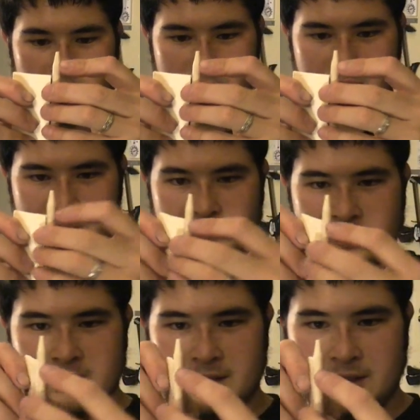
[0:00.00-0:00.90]
Just
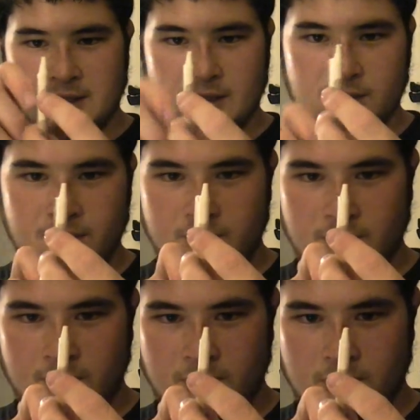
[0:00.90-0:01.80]
place it down
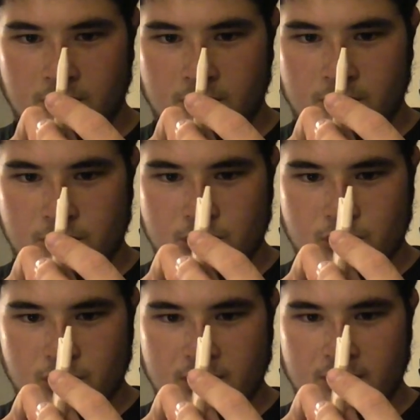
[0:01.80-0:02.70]

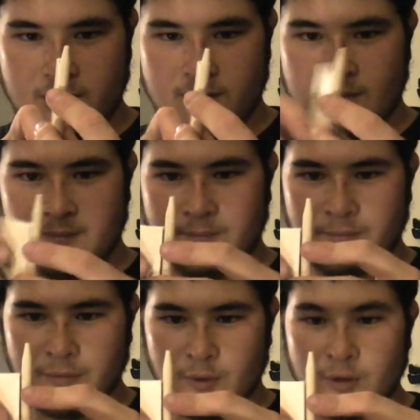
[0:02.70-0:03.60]
straight,
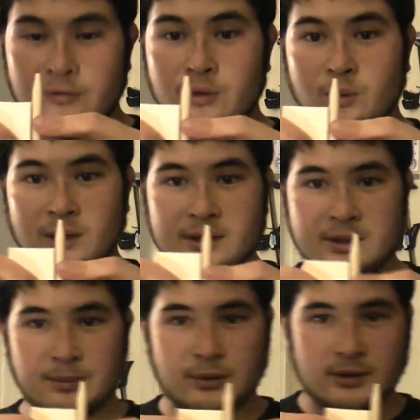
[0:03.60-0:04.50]
or if you want
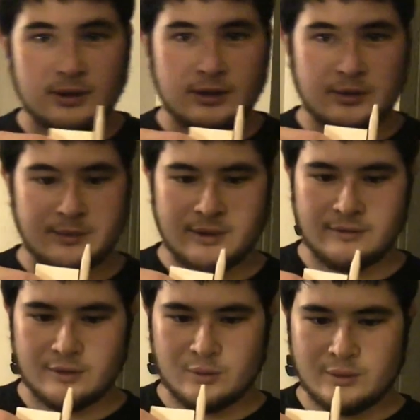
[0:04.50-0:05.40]
to put a little bit
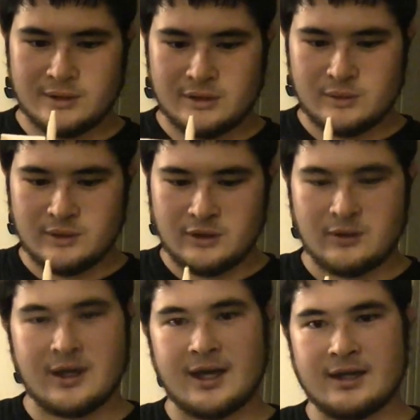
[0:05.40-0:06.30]
of a twist to it, you
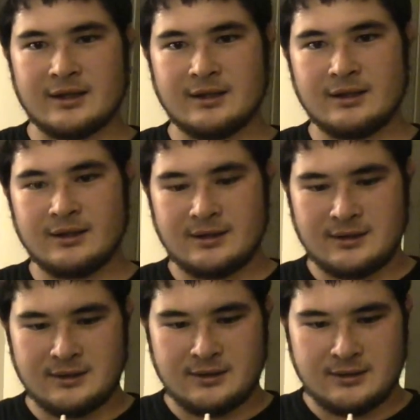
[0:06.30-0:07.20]
can.
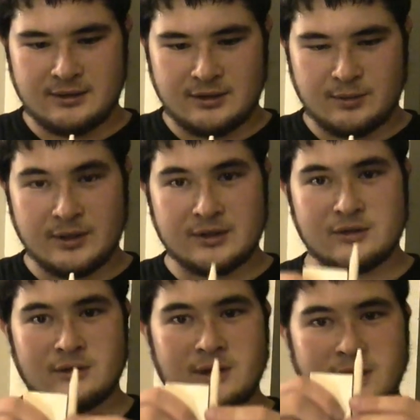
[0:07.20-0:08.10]
Just make
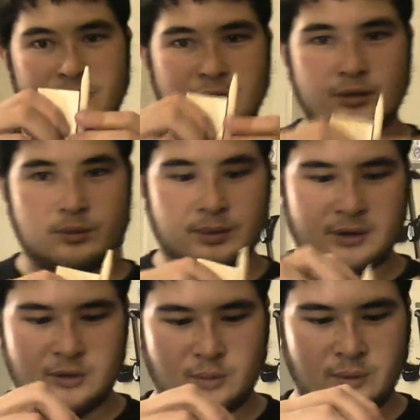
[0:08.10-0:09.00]
sure that if you do
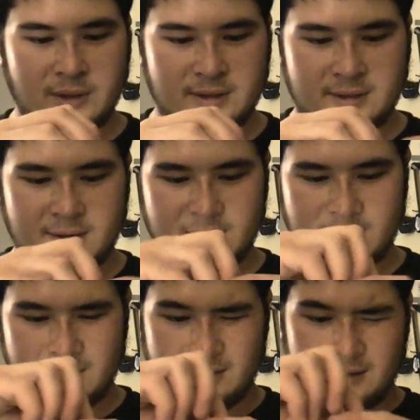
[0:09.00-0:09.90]
put twist,
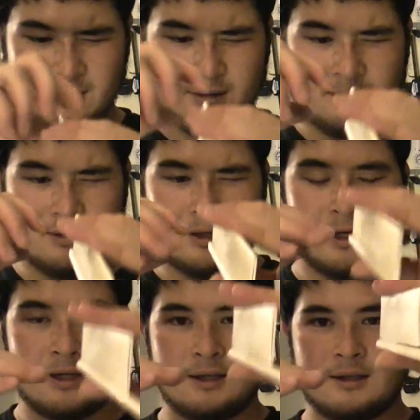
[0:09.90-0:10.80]

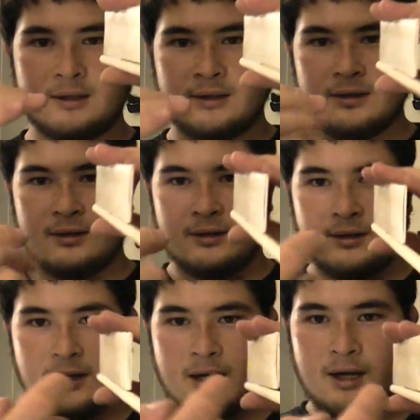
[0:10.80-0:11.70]
that
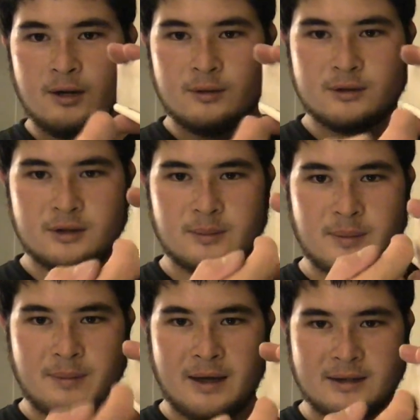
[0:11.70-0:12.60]
the air is going to
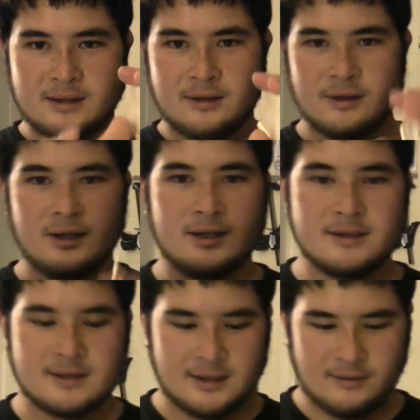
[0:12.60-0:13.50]
be passing on the
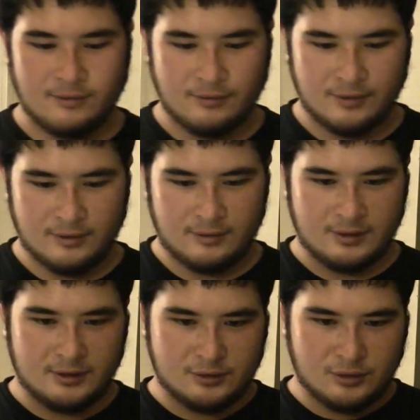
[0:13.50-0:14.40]
inside of the feather,
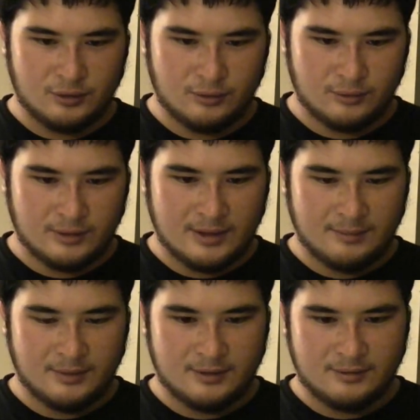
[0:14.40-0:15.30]
and I'll show you what
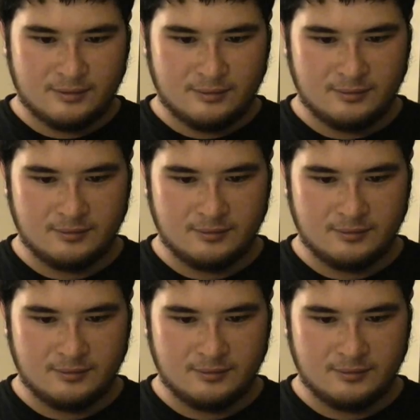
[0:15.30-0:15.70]
that means.